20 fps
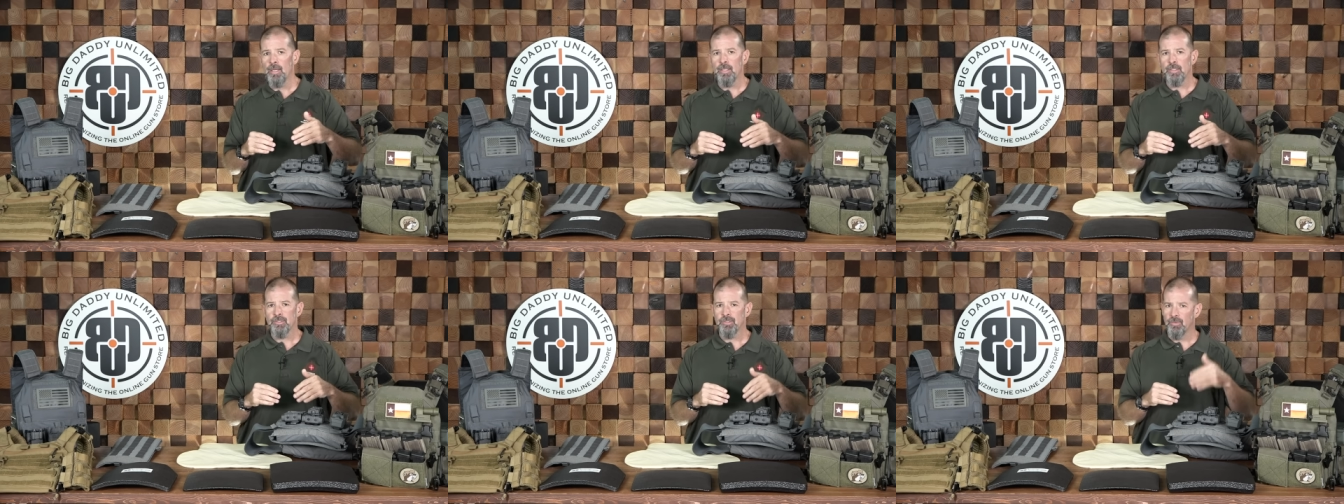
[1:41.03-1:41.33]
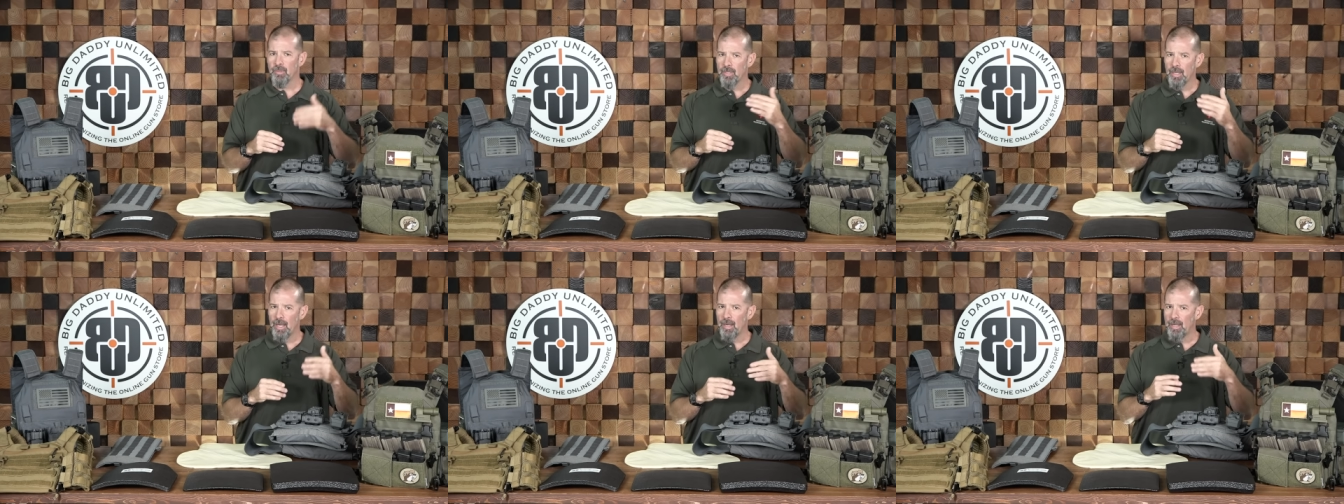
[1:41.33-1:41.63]
So
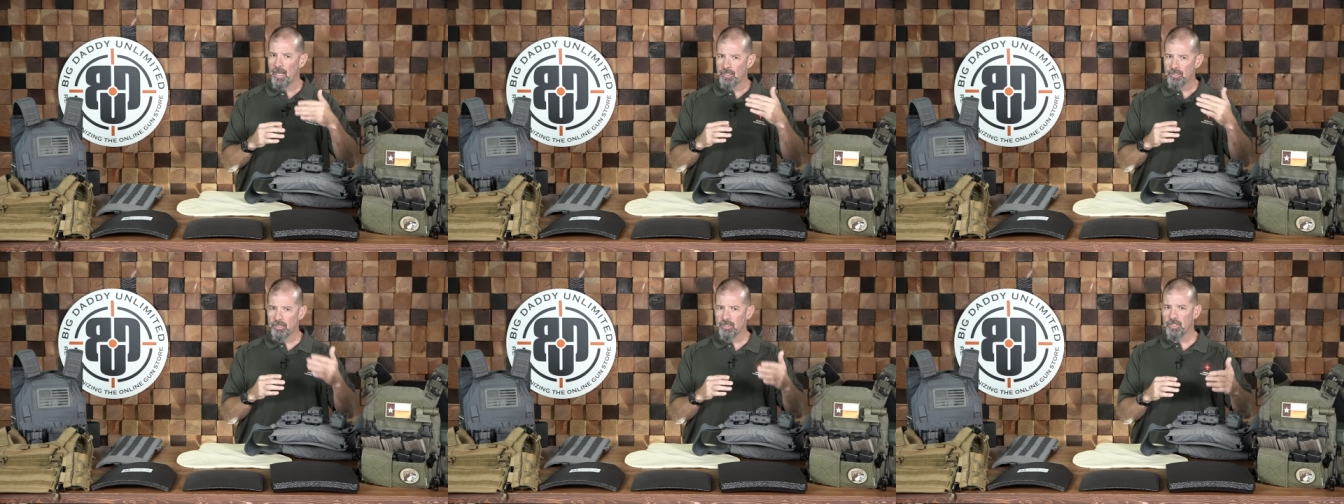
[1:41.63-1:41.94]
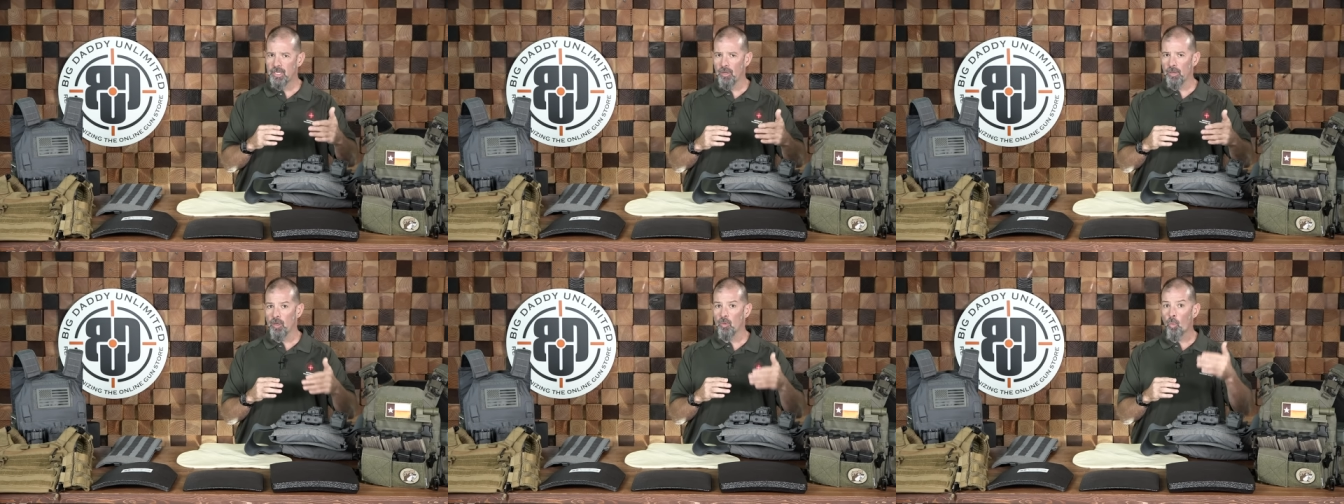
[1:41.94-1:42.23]
they're not
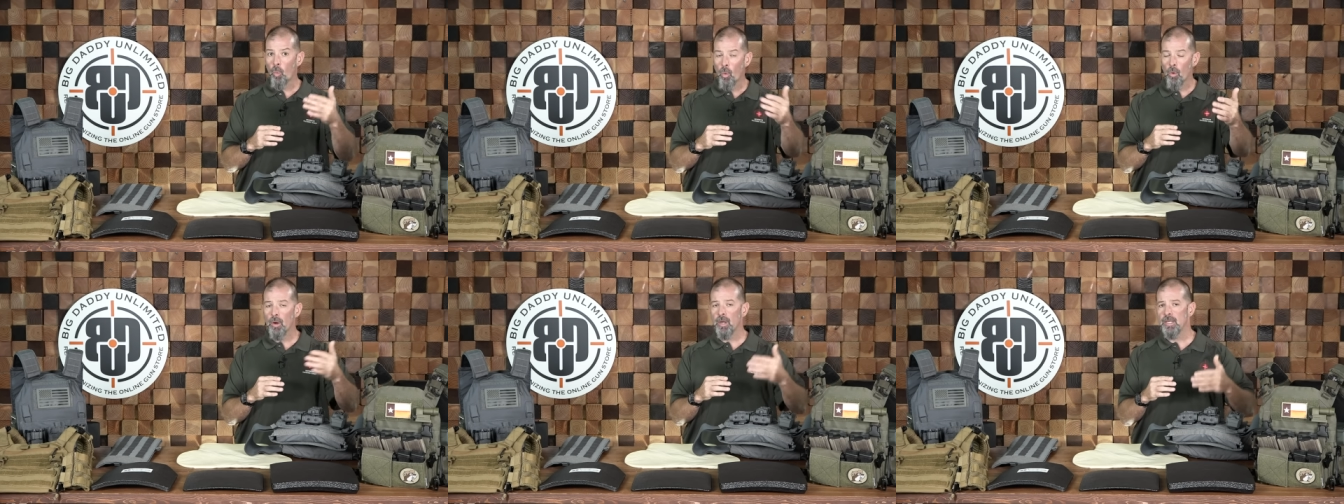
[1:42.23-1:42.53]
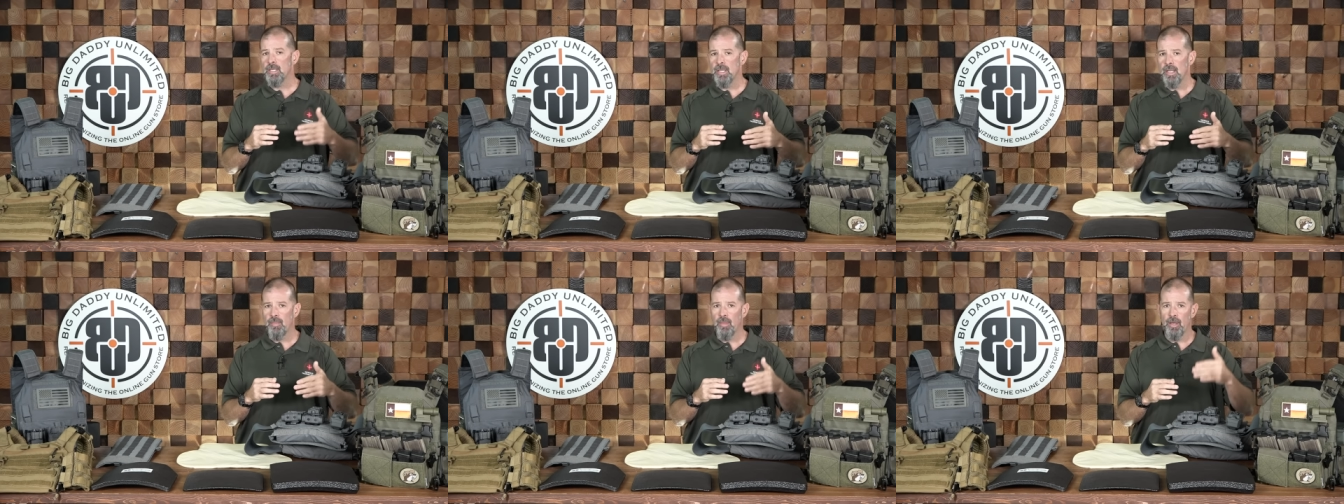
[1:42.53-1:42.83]
necessarily
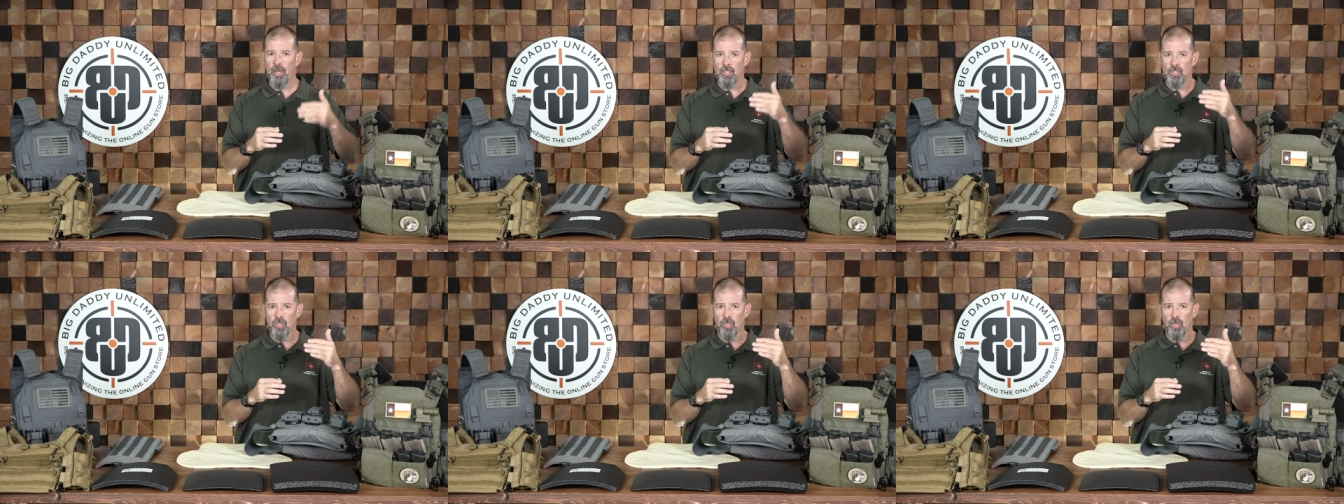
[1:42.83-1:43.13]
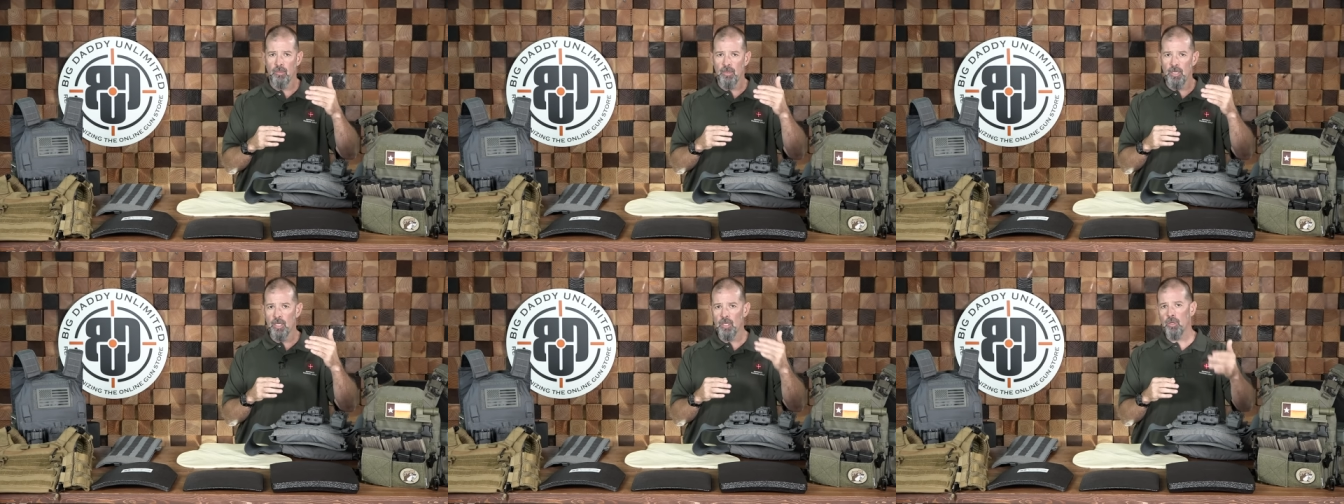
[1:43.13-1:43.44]
warranting that it's going
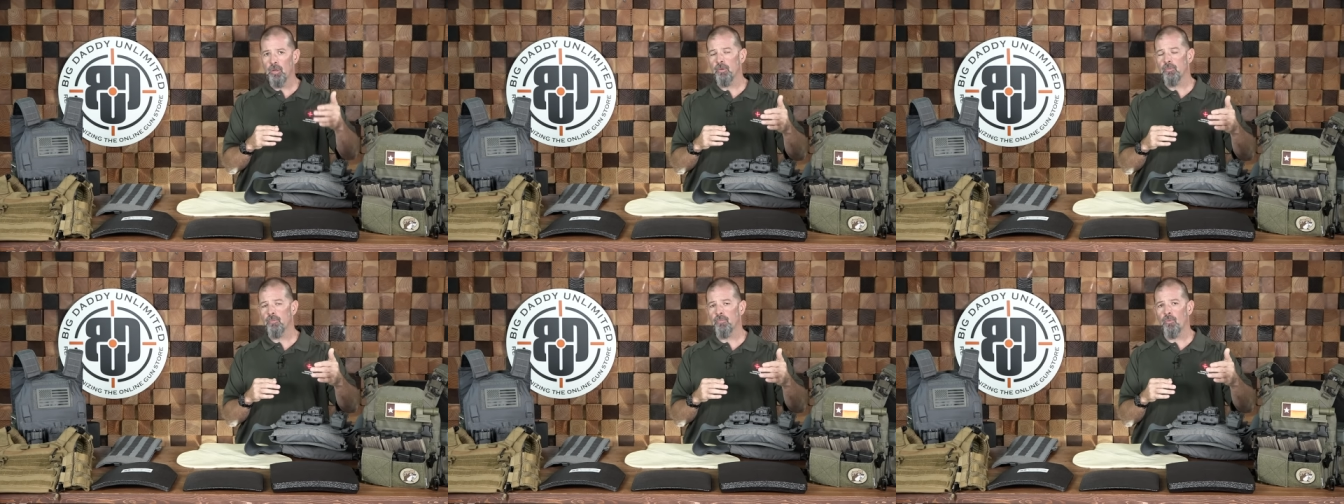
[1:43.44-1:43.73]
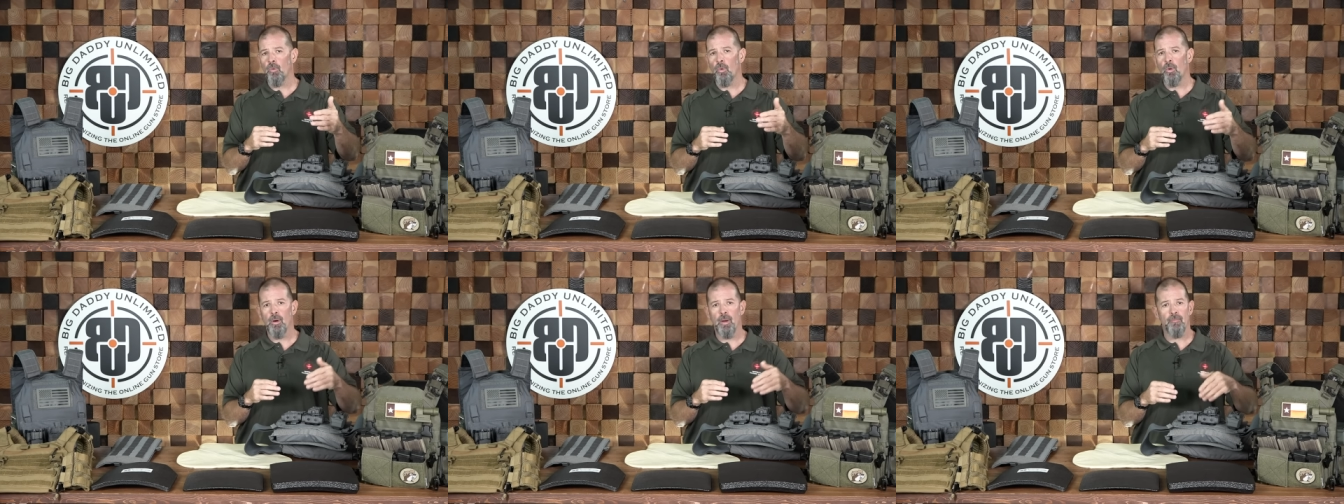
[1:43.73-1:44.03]
to be good
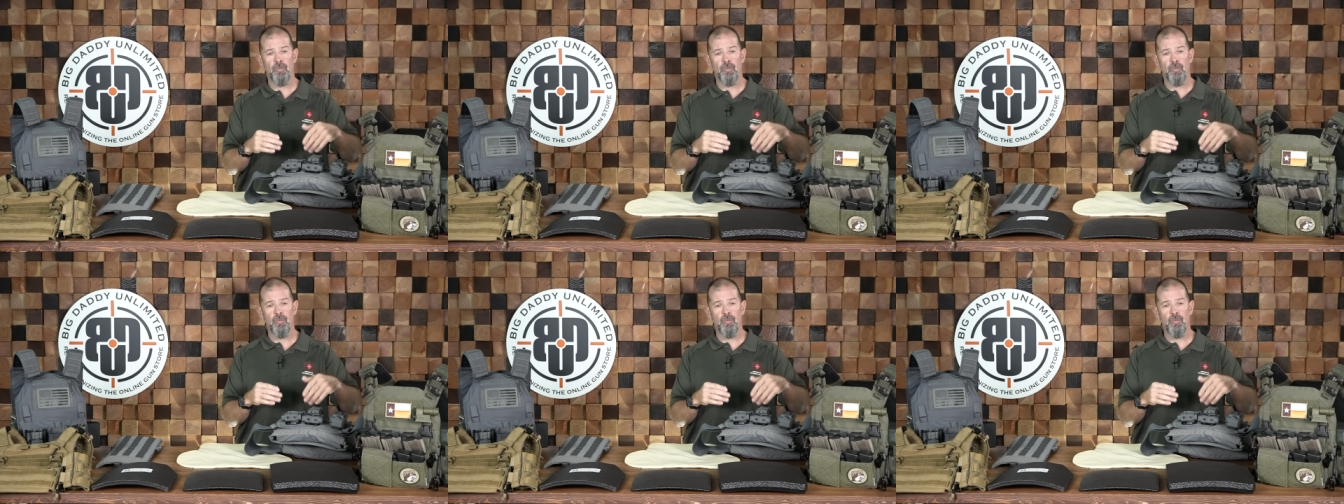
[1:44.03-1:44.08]
for,